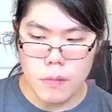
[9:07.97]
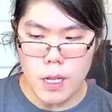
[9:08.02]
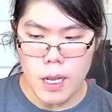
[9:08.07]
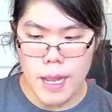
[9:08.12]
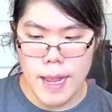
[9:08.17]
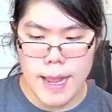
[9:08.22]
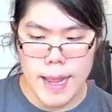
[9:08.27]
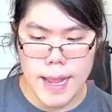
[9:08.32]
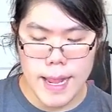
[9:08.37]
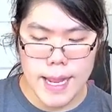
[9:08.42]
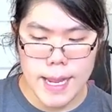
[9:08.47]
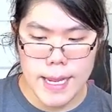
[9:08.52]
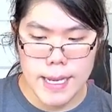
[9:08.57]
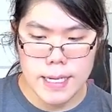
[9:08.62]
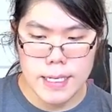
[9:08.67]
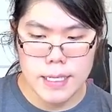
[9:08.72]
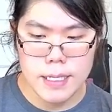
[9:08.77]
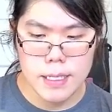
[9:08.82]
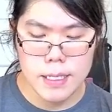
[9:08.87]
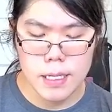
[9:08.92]

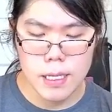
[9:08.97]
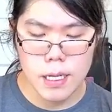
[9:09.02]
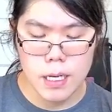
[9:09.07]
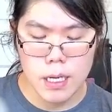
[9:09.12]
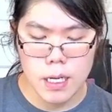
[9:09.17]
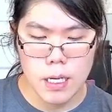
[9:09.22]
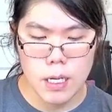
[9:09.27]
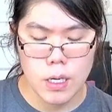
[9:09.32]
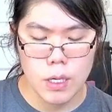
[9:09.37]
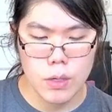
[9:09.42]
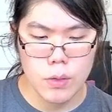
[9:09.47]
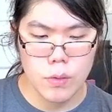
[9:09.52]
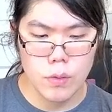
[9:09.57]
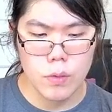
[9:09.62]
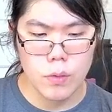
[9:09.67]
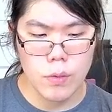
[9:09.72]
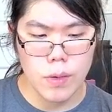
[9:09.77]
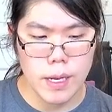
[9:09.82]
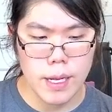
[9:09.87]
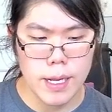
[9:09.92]
And,
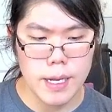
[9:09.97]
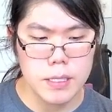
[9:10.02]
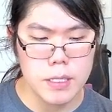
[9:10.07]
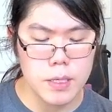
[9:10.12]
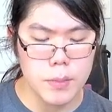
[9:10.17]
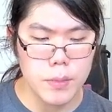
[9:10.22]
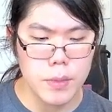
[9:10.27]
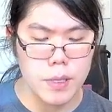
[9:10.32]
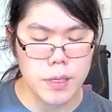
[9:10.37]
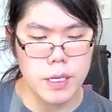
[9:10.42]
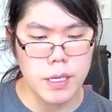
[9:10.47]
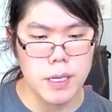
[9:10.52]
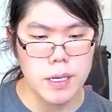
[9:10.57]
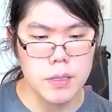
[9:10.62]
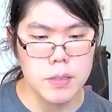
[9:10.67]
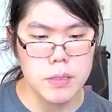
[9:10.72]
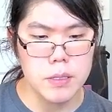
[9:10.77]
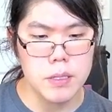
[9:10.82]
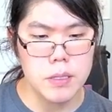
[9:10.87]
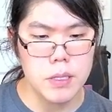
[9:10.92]
I had something
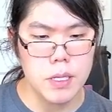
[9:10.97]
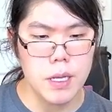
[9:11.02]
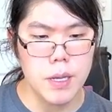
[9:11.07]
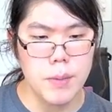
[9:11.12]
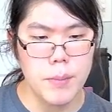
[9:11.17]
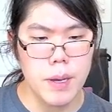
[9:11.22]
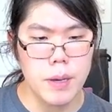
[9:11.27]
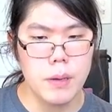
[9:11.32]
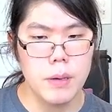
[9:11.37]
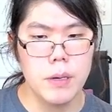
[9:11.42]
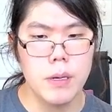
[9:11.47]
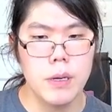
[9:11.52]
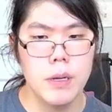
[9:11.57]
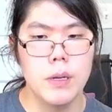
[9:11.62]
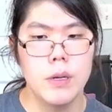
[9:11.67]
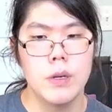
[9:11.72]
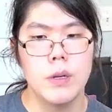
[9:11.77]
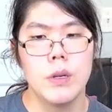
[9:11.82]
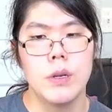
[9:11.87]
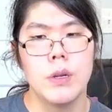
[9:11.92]
else to say about
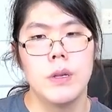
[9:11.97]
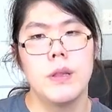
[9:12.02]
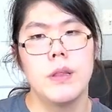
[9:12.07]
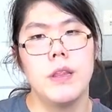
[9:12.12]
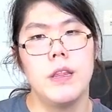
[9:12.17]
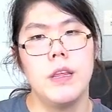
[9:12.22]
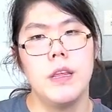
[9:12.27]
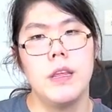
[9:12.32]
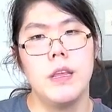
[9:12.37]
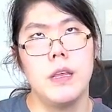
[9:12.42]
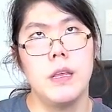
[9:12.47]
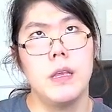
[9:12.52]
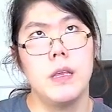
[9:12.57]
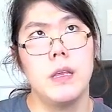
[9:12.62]
the,